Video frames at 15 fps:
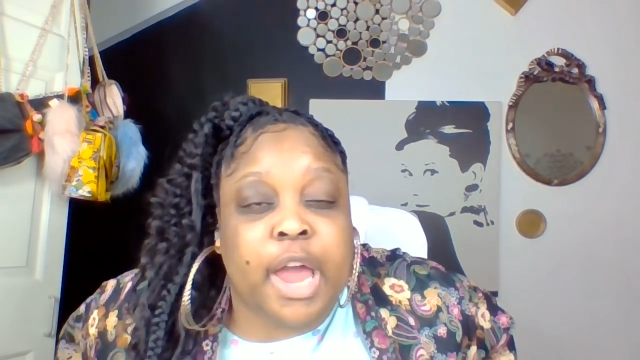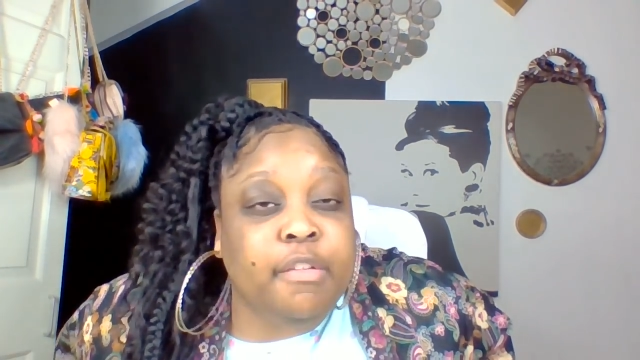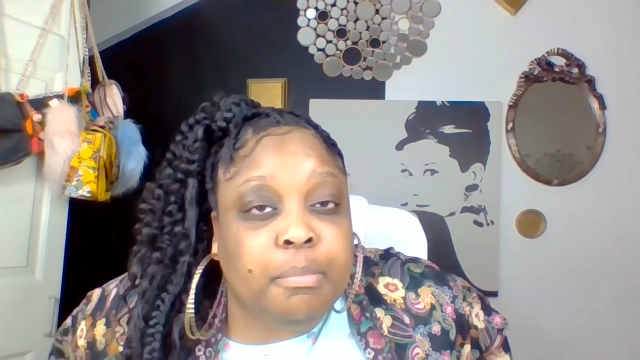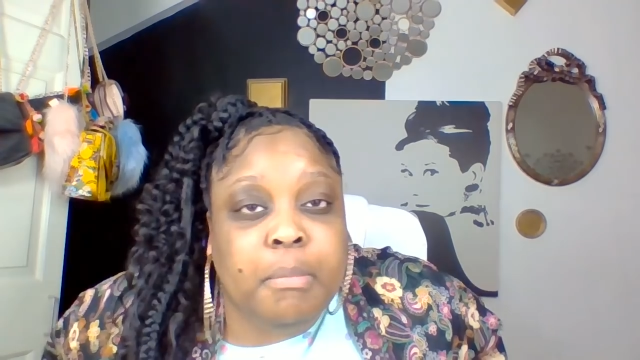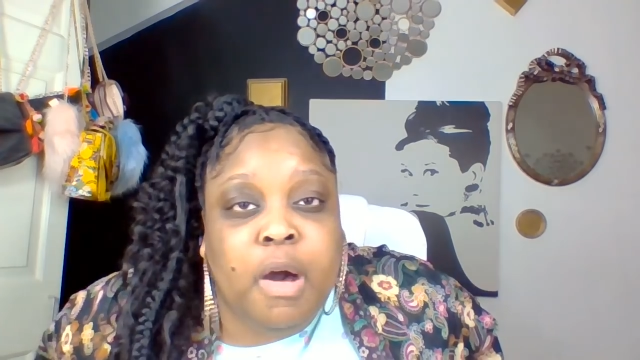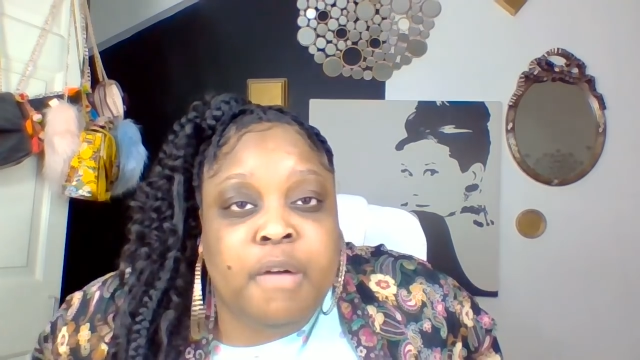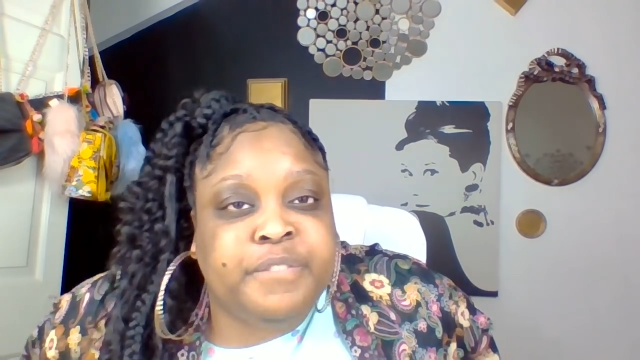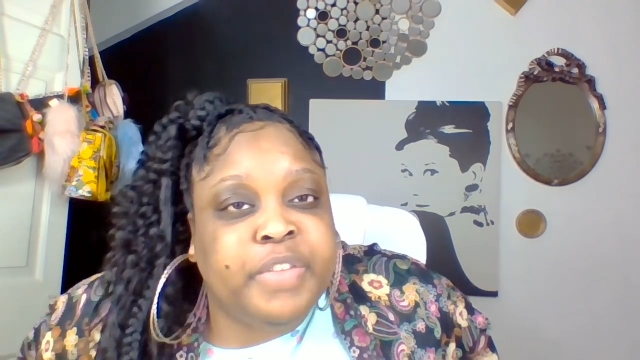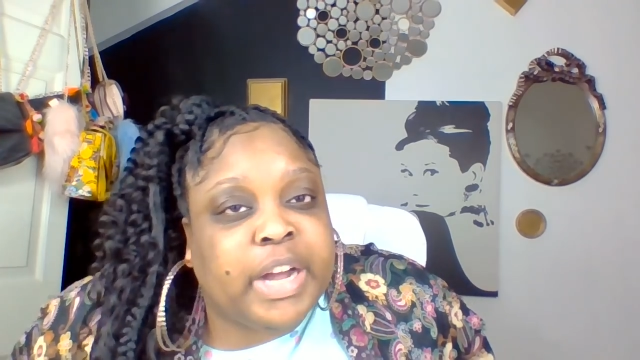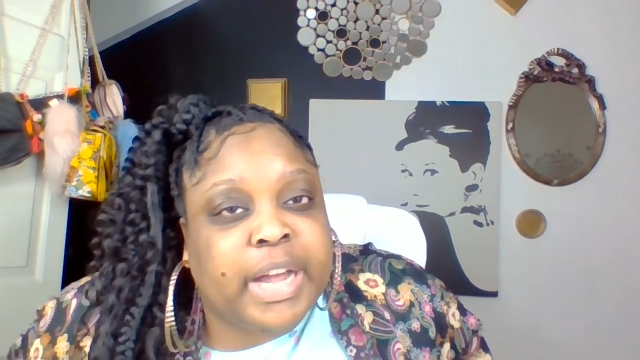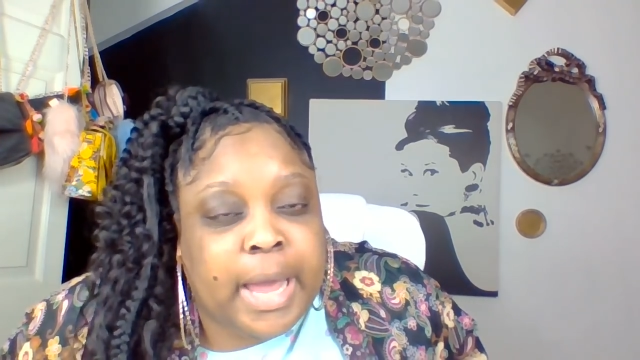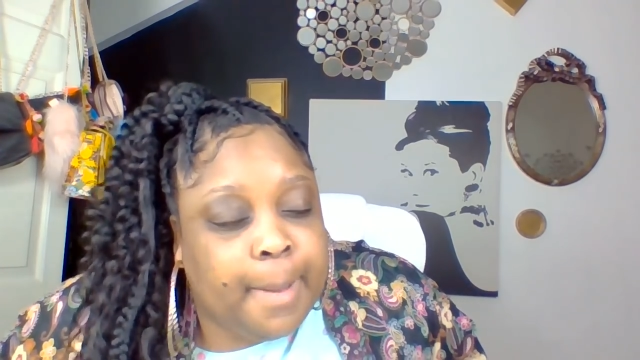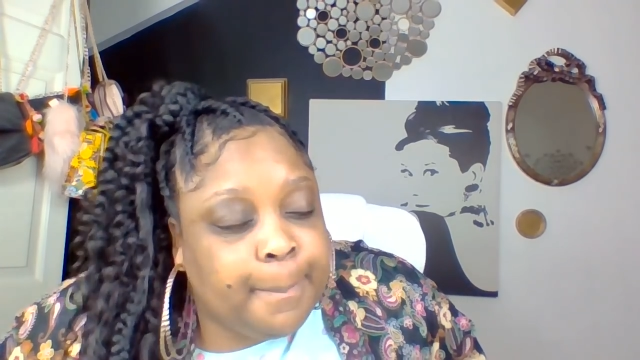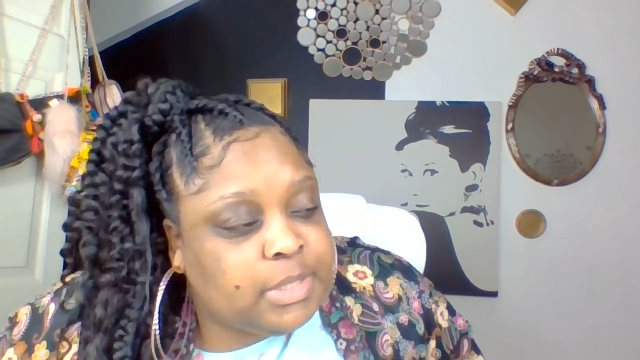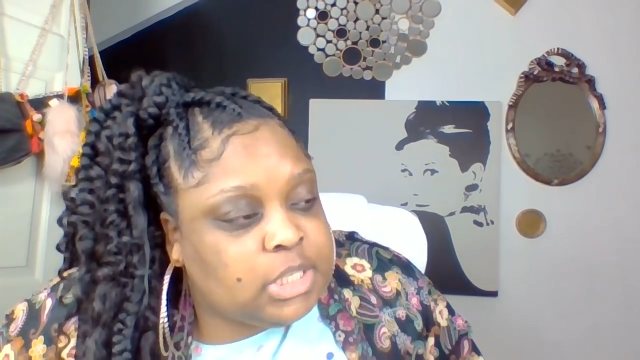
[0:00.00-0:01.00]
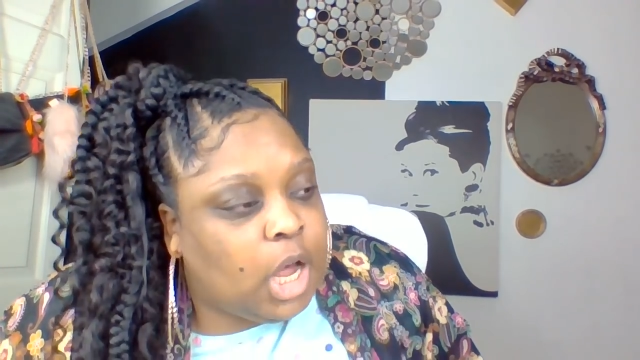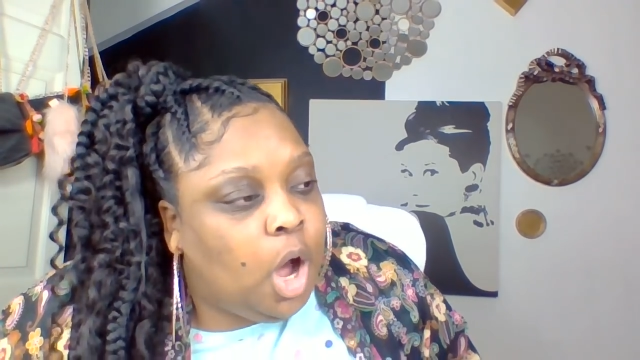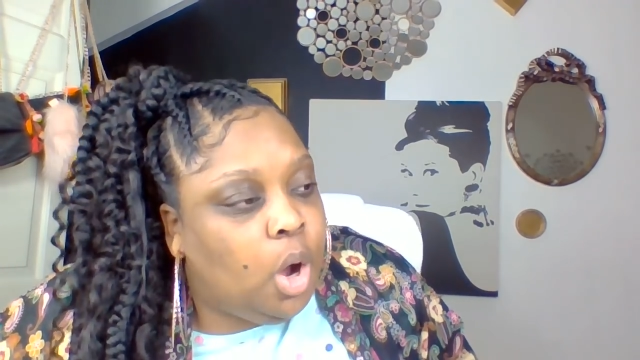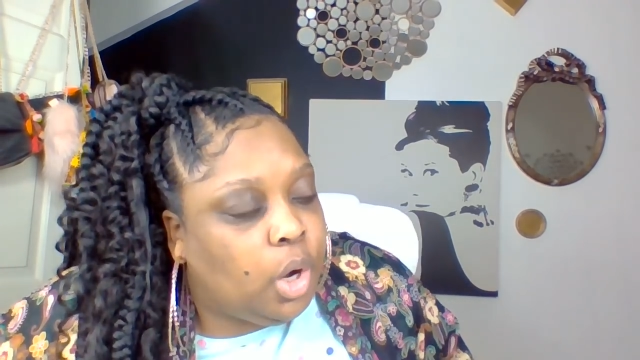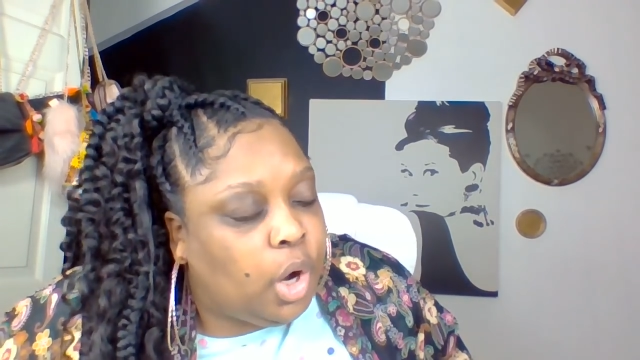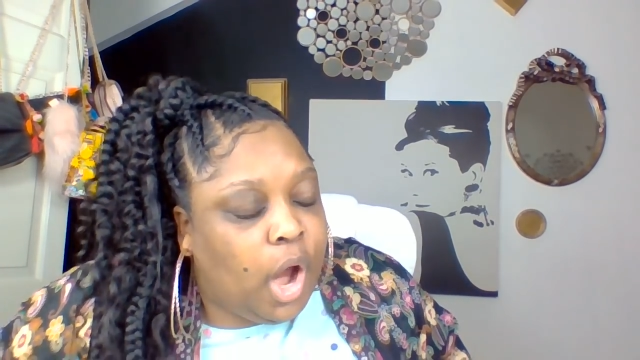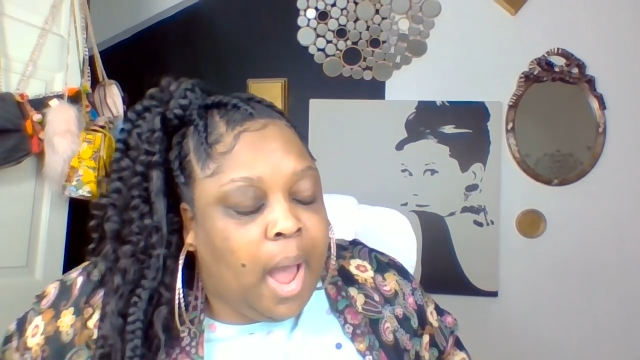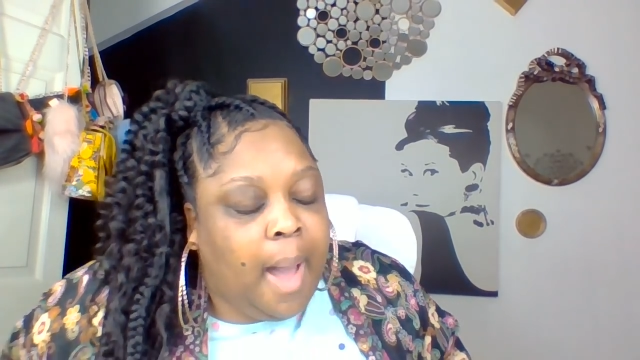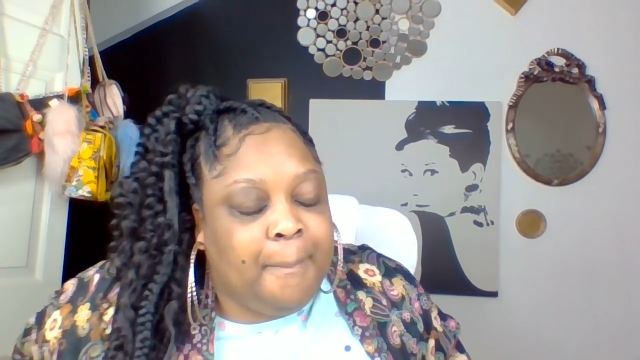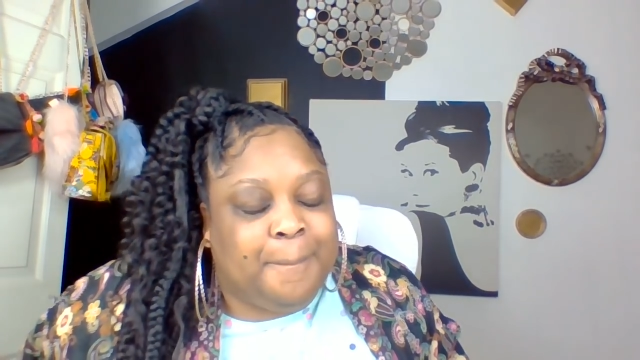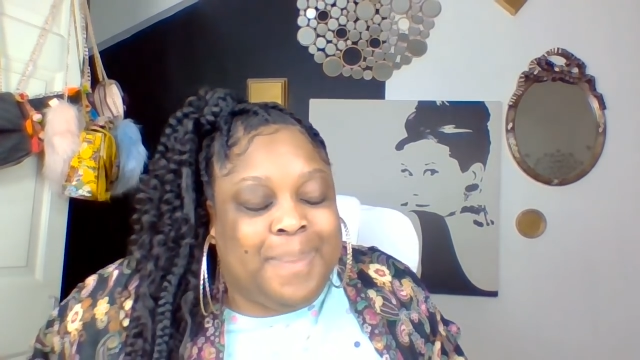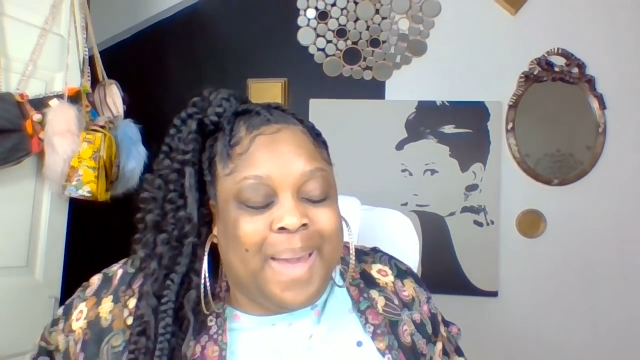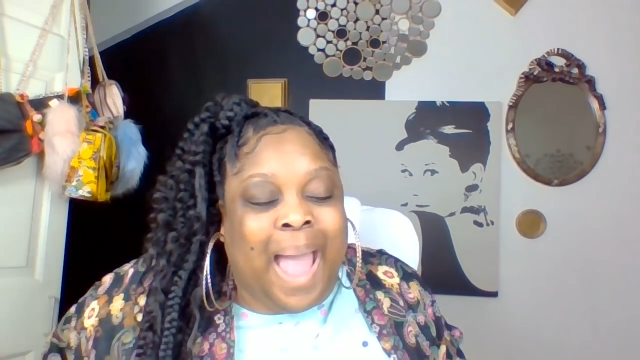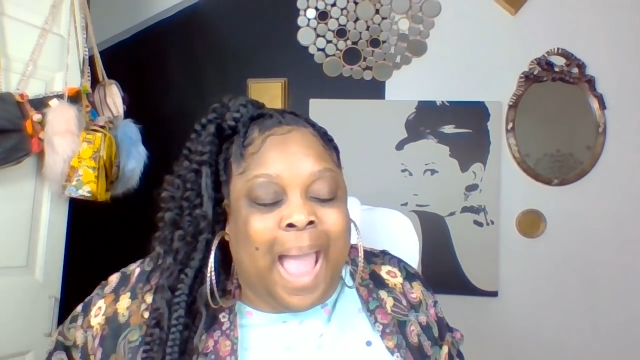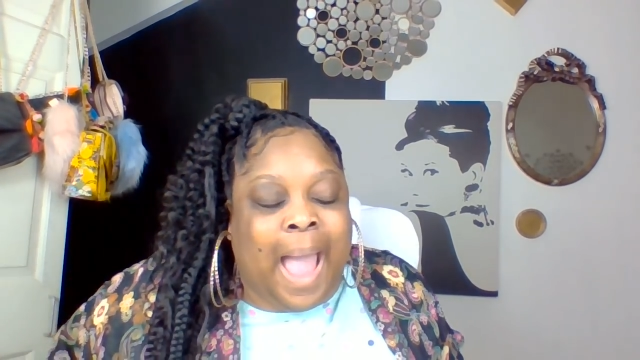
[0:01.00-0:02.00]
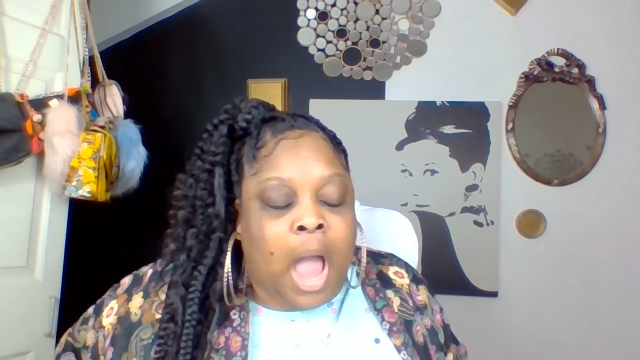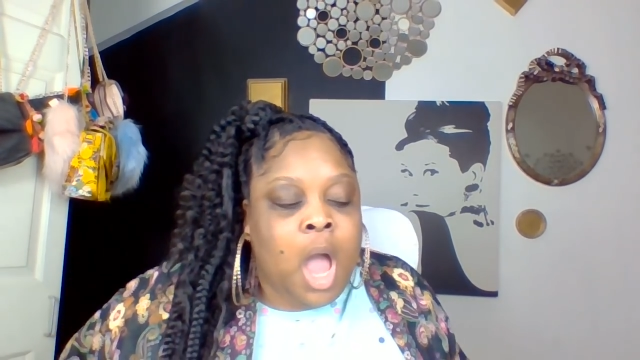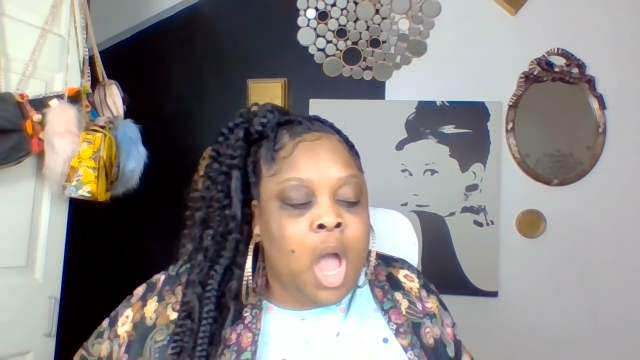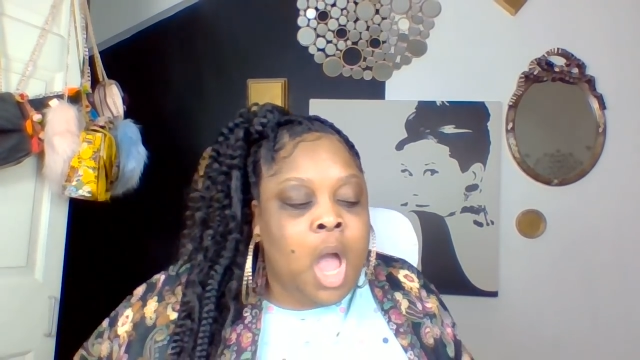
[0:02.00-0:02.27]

every motherfucking episode. Girl, bye.